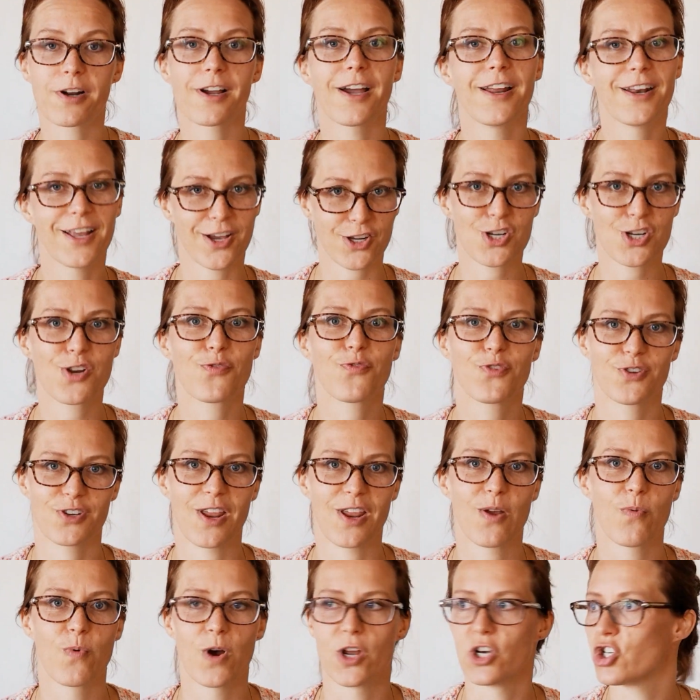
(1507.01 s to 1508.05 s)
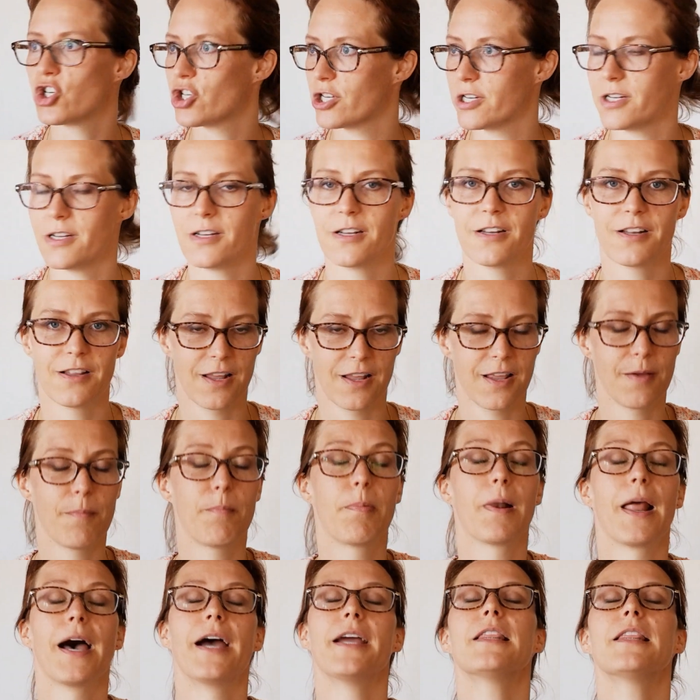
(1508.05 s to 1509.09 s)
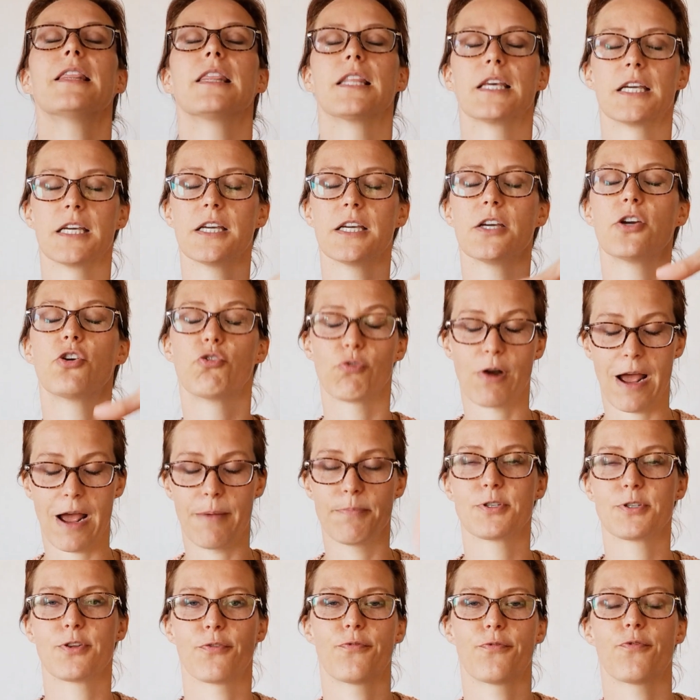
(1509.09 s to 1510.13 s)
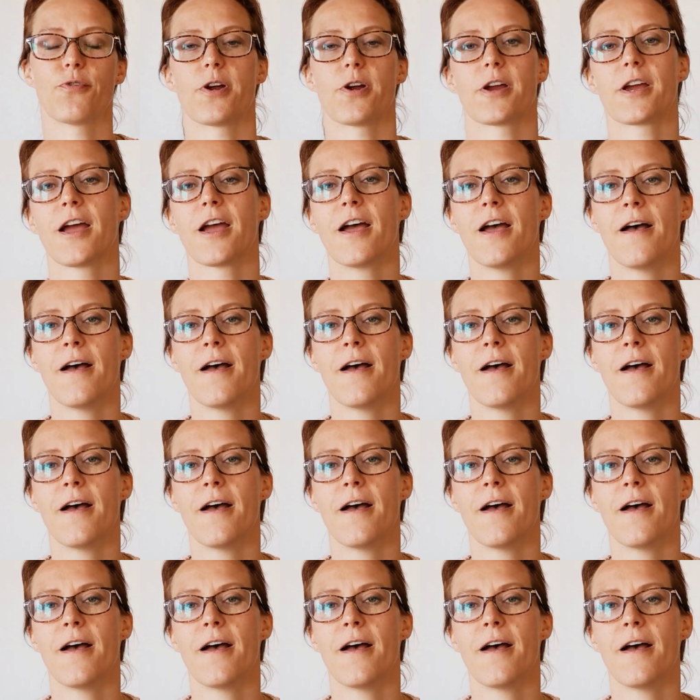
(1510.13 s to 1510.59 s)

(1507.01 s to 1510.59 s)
And actually for day one, she blindly grabs the fork.